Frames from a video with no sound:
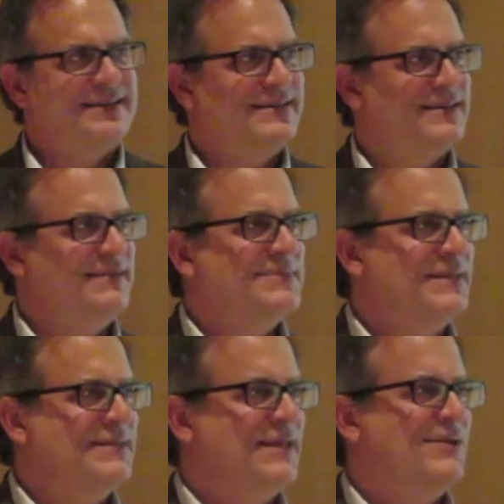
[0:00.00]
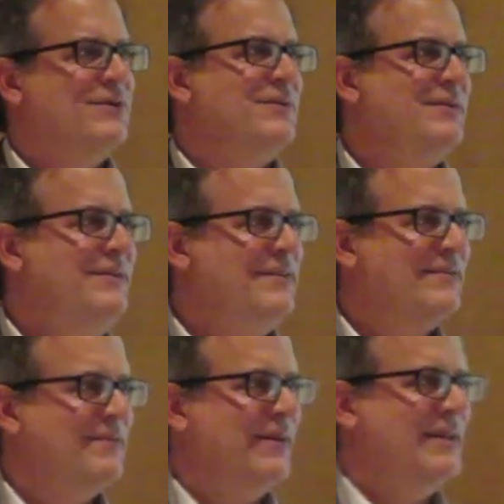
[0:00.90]
It seems like they
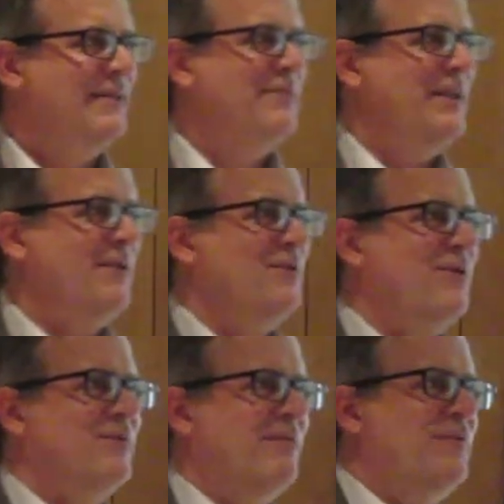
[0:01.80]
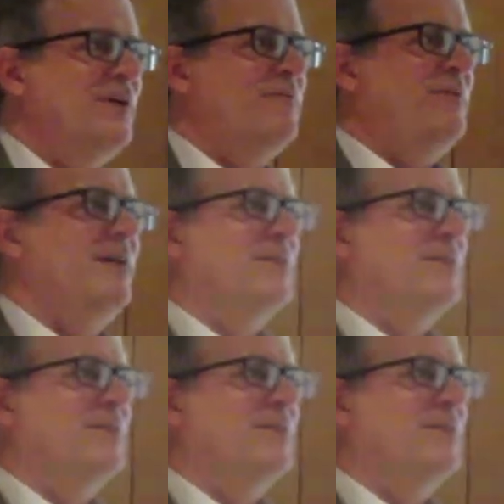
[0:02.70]
could, right? If they could grow, if we could